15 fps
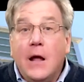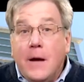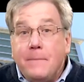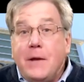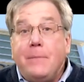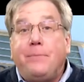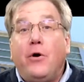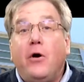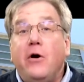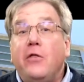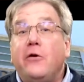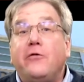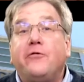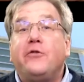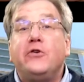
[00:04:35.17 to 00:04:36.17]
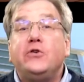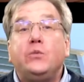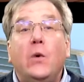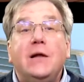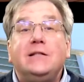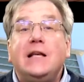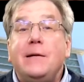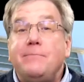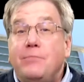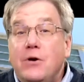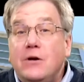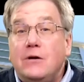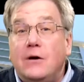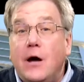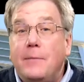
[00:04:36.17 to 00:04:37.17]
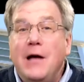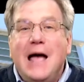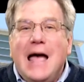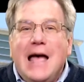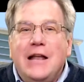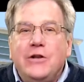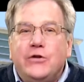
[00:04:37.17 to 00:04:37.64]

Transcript: Be part of their First Wednesday Book Club and